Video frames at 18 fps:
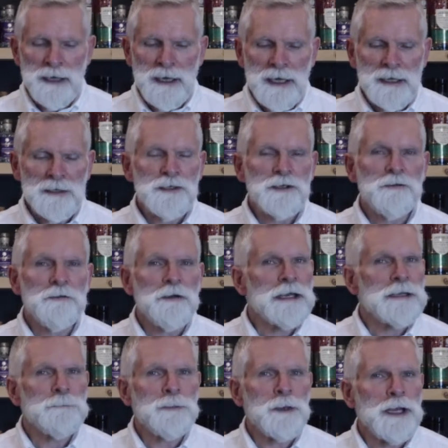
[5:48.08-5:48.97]
It's a
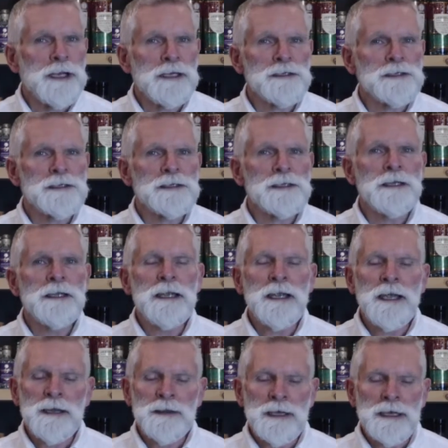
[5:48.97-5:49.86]
great place.
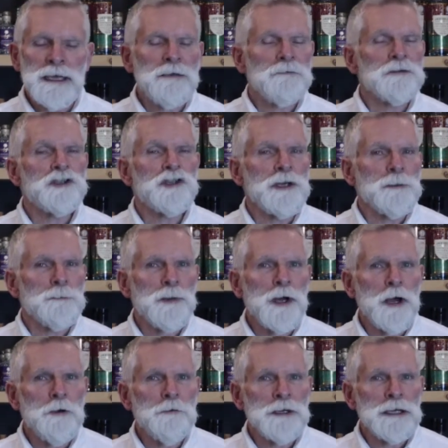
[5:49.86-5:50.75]
They have a gin
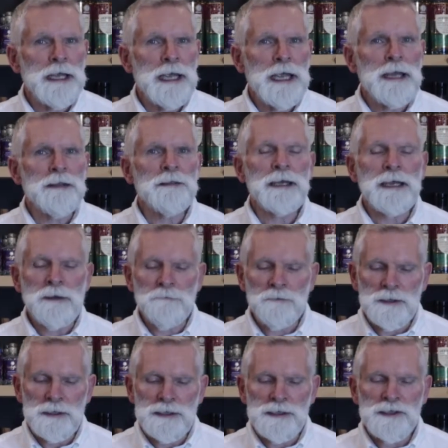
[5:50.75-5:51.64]
bar in there, they
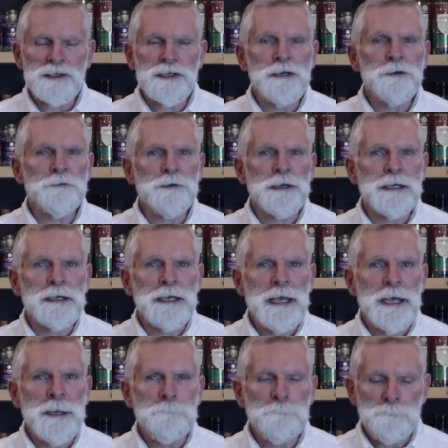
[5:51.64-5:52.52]
have the distillery in
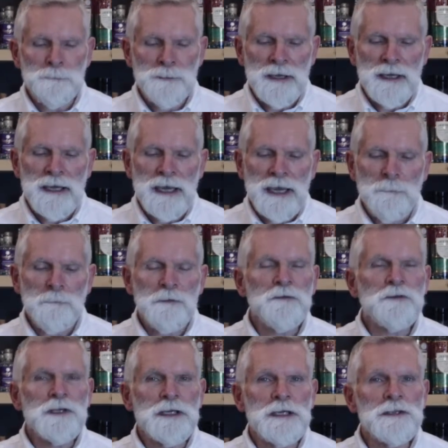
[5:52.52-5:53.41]
there, and
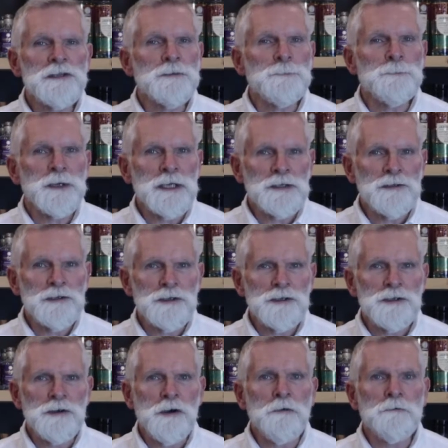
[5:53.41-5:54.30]
we've seen some
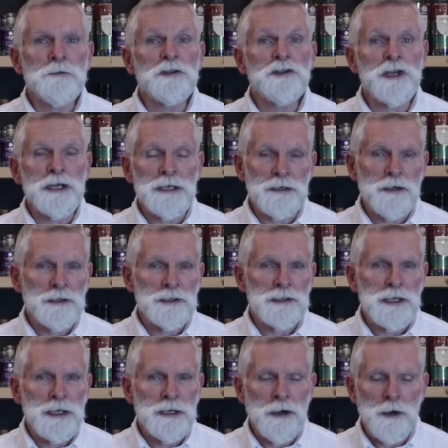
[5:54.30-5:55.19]
pictures of the gin
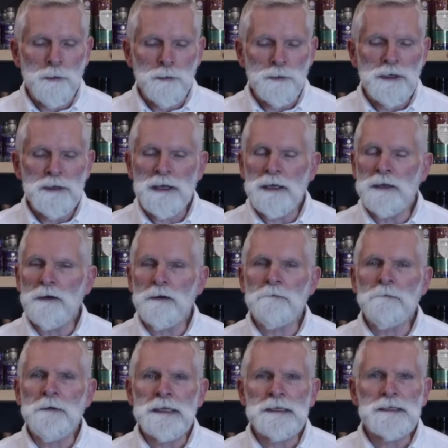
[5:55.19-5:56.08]
nights they hold. They
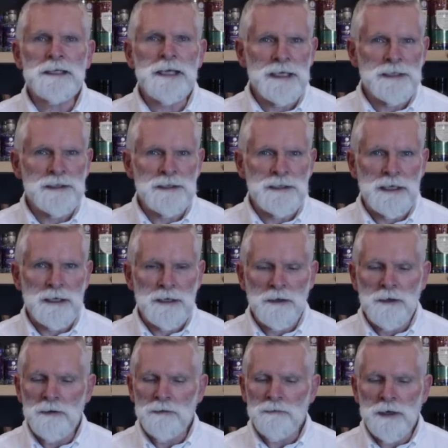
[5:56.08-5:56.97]
look fantastic.
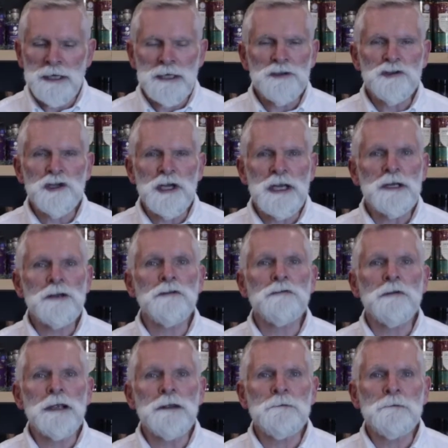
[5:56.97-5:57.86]
Great gin,
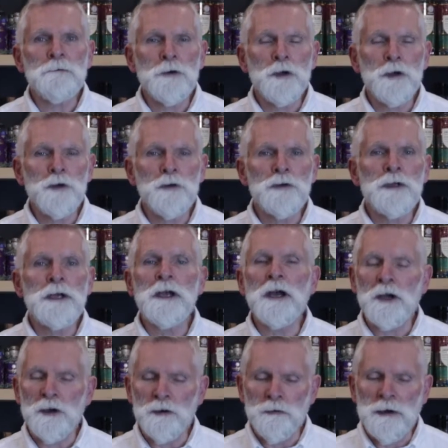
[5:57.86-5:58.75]
great food,
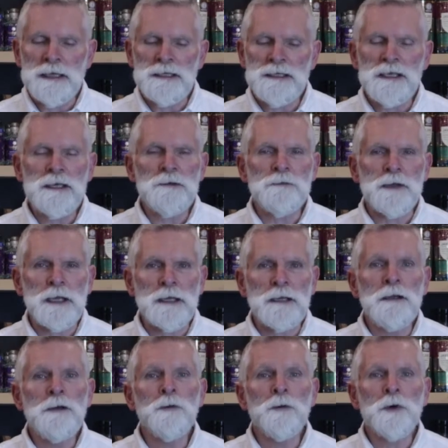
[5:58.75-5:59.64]
a great
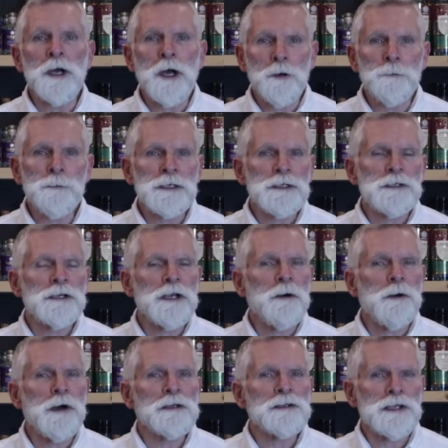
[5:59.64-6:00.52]
evening. We're hoping to
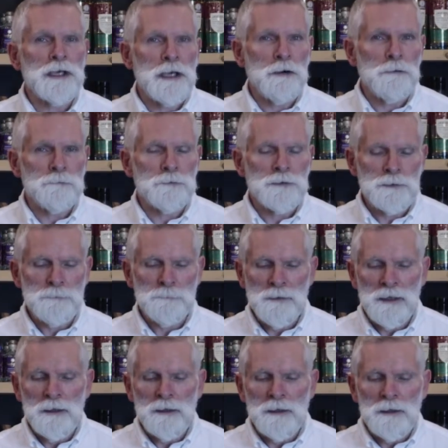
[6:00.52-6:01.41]
go ourselves.
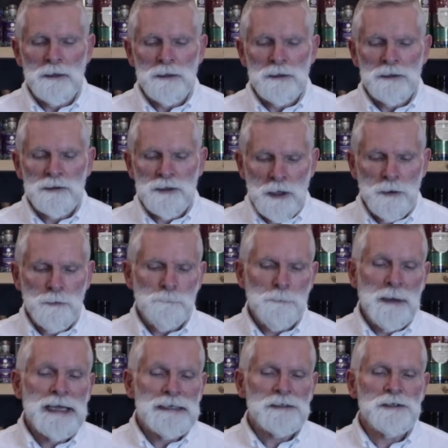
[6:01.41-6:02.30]
So,
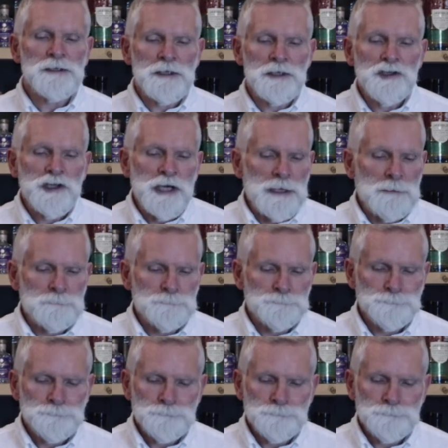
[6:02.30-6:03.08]
back to the gin.